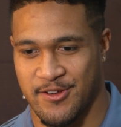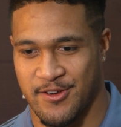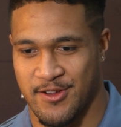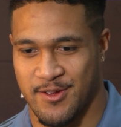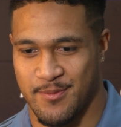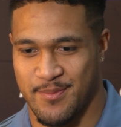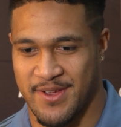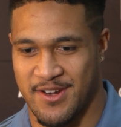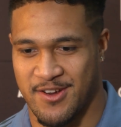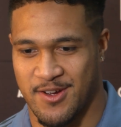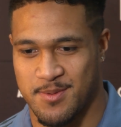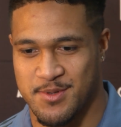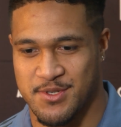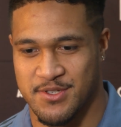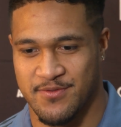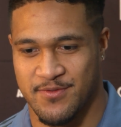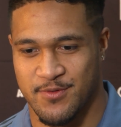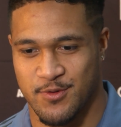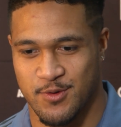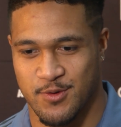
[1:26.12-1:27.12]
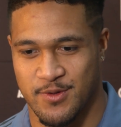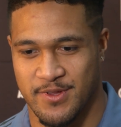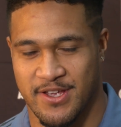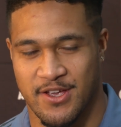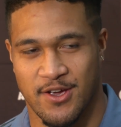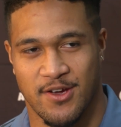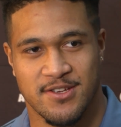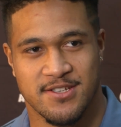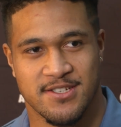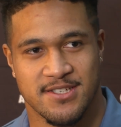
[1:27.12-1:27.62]
a better option for the
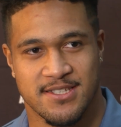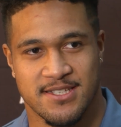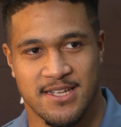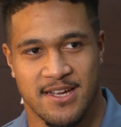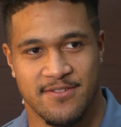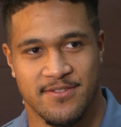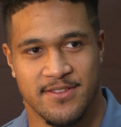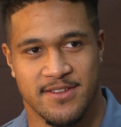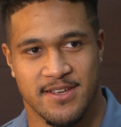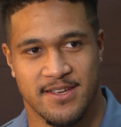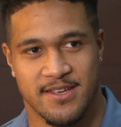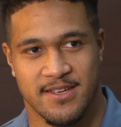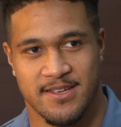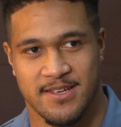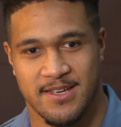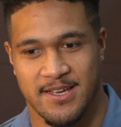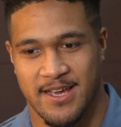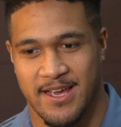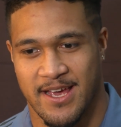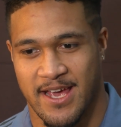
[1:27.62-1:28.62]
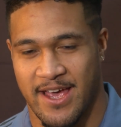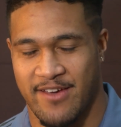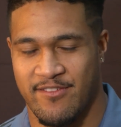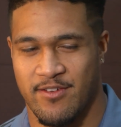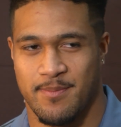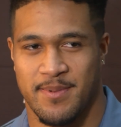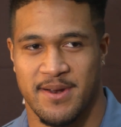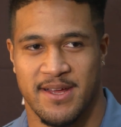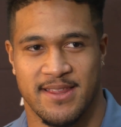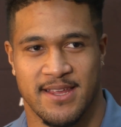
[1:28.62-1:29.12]
coaches staff to have
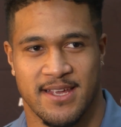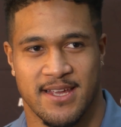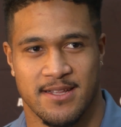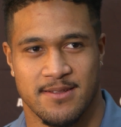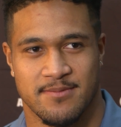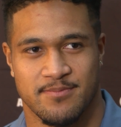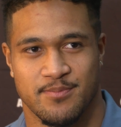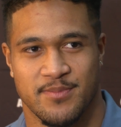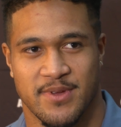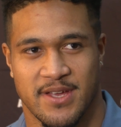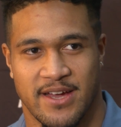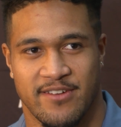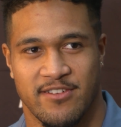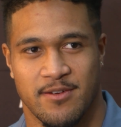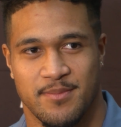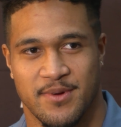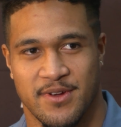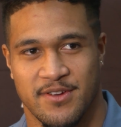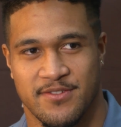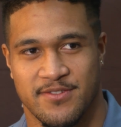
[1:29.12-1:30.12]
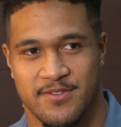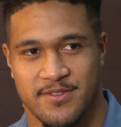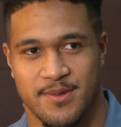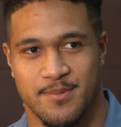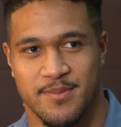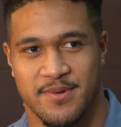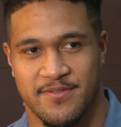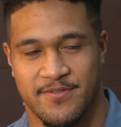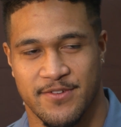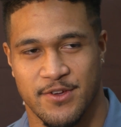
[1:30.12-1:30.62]
a player that can cover both the
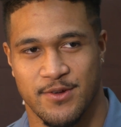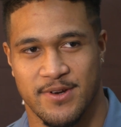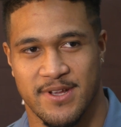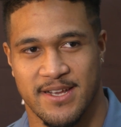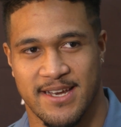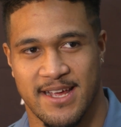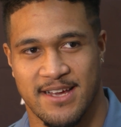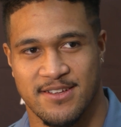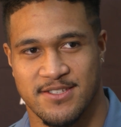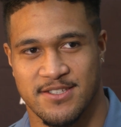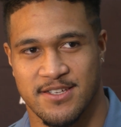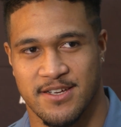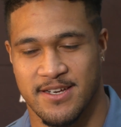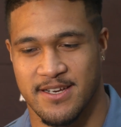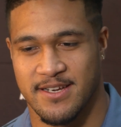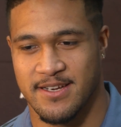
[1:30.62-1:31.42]
midfield and outside